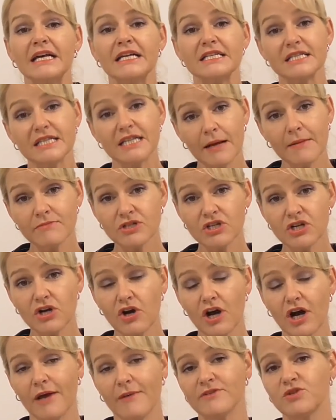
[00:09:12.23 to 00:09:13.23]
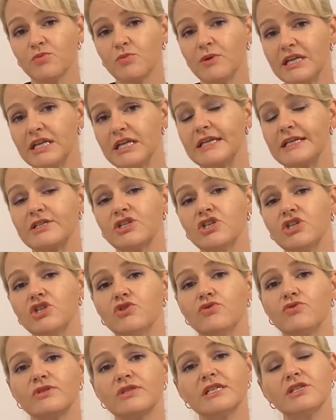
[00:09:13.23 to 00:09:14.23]
Sometimes we need to
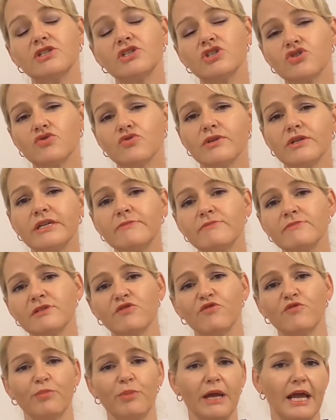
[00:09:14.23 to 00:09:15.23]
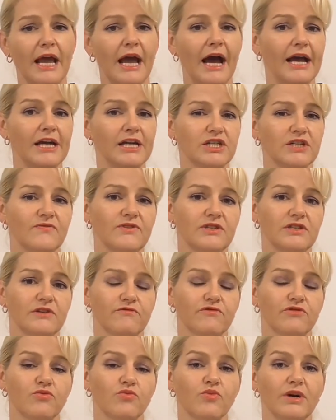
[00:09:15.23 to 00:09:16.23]
use extremes of pH for
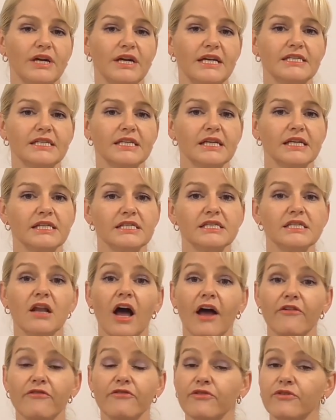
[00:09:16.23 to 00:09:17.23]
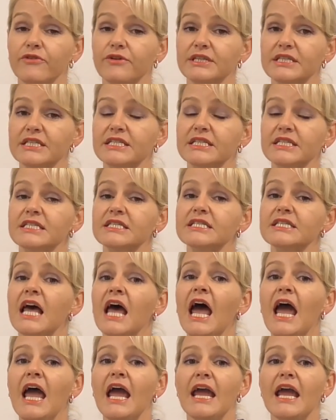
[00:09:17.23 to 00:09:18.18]
different reasons, like for instance,